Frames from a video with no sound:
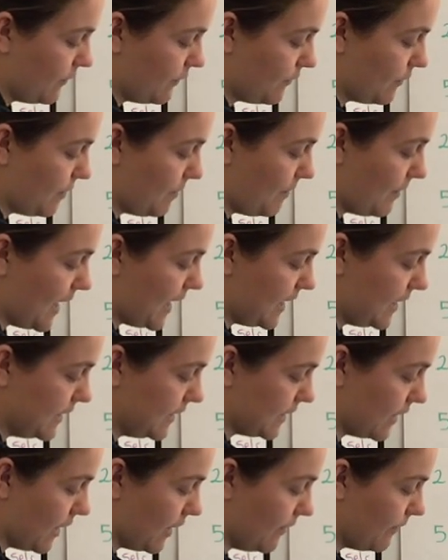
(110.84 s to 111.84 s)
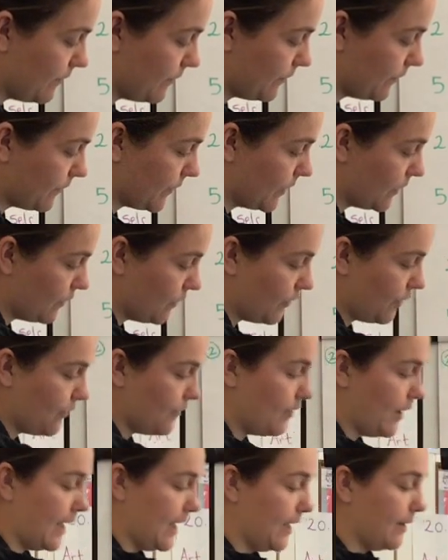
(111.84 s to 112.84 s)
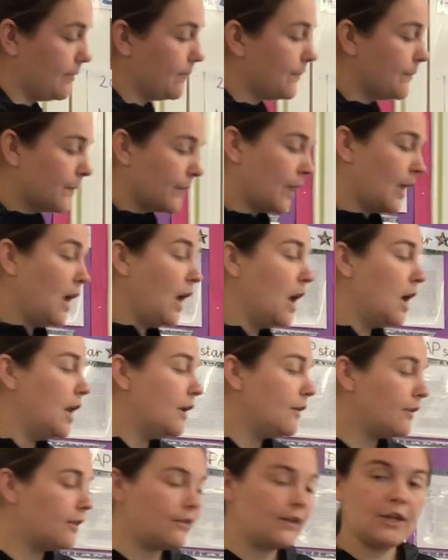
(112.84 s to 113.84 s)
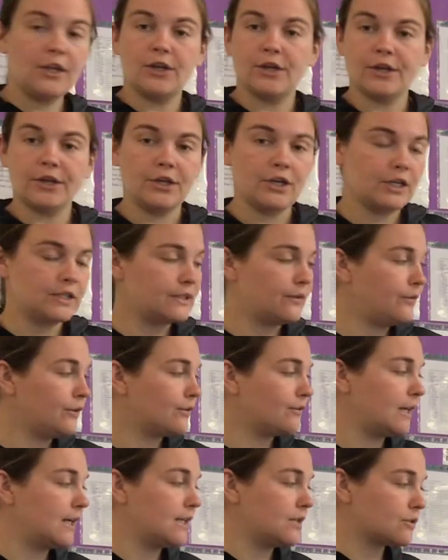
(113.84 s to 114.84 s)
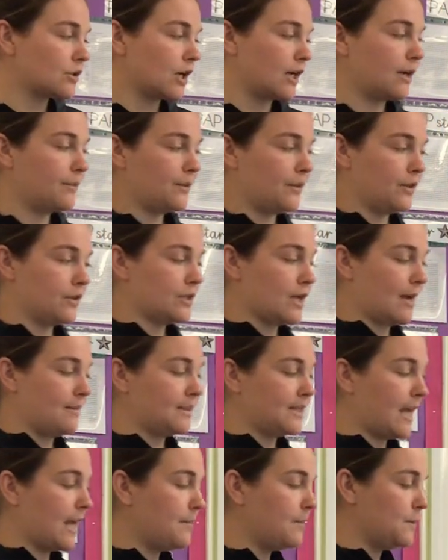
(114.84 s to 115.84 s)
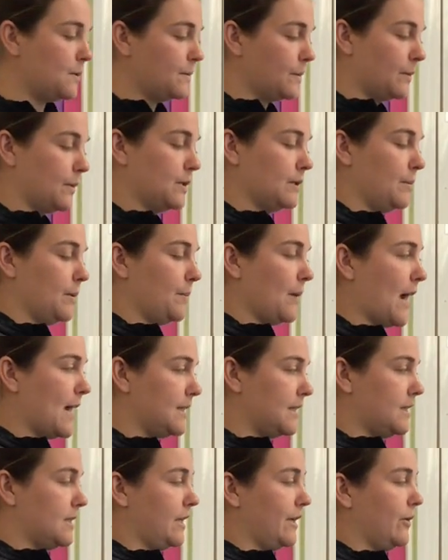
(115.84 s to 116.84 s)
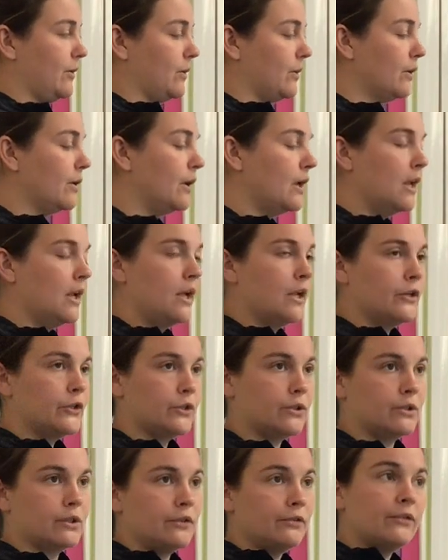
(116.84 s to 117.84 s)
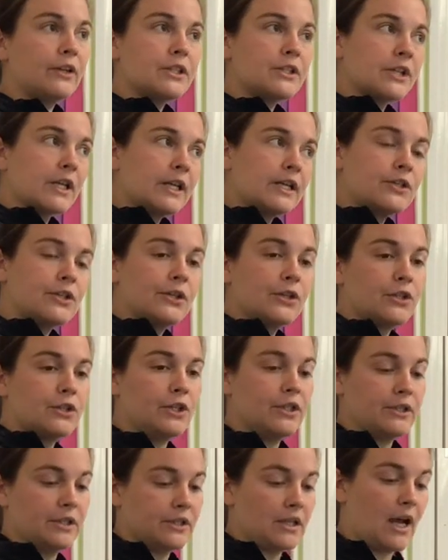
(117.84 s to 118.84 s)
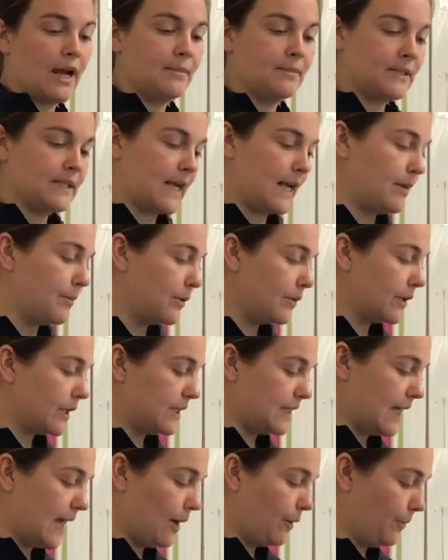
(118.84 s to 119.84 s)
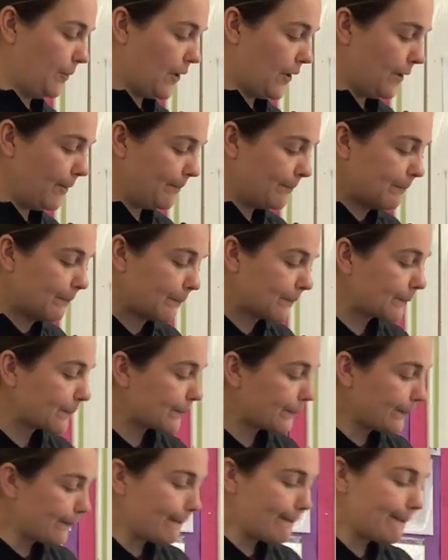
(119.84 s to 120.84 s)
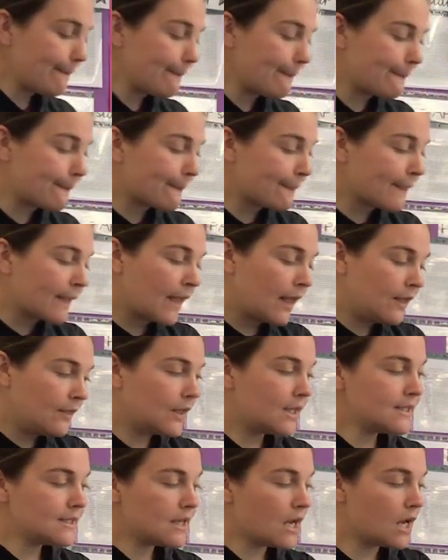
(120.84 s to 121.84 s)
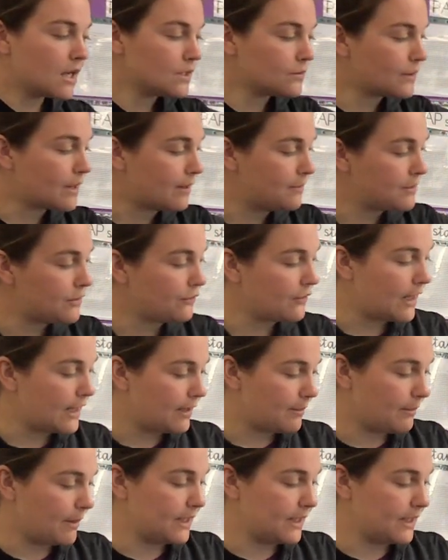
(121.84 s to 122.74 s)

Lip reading: remainder 3. Another thing you can use if you're really struggling with your times tables but want to be practicing your short division is you could use a times table grid to help you. This last one I'm dividing